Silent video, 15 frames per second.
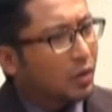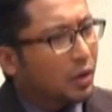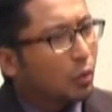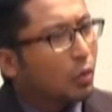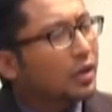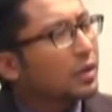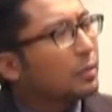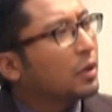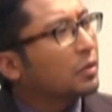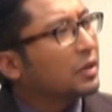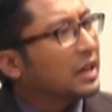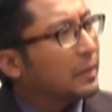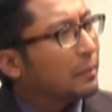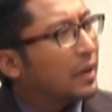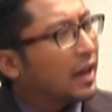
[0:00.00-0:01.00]
Okay, what about
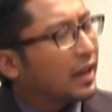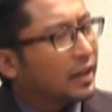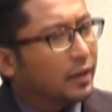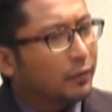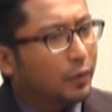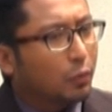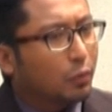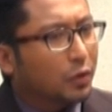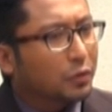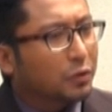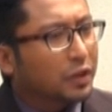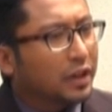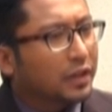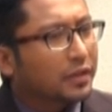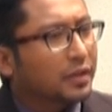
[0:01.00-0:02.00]
Nepal? If you want
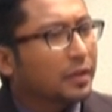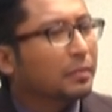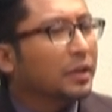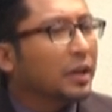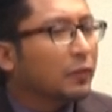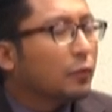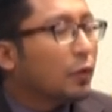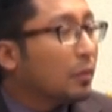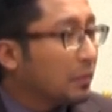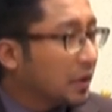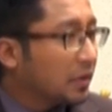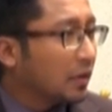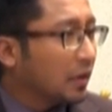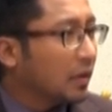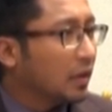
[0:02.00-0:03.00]
to get some
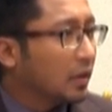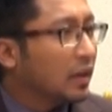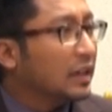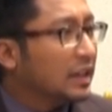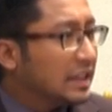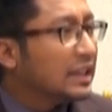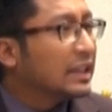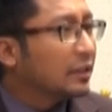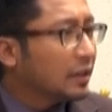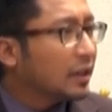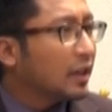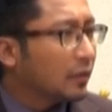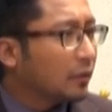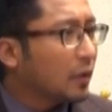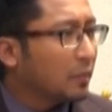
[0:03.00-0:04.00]
information, the
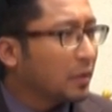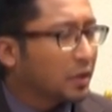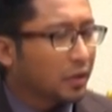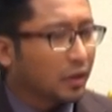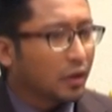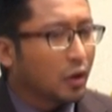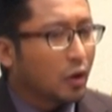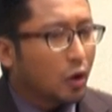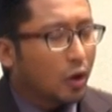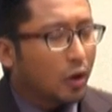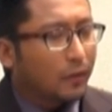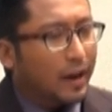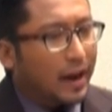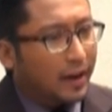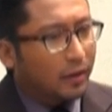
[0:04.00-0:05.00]
nitty-gritty information
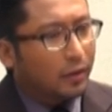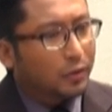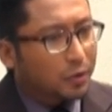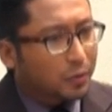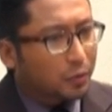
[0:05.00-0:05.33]
of ILO's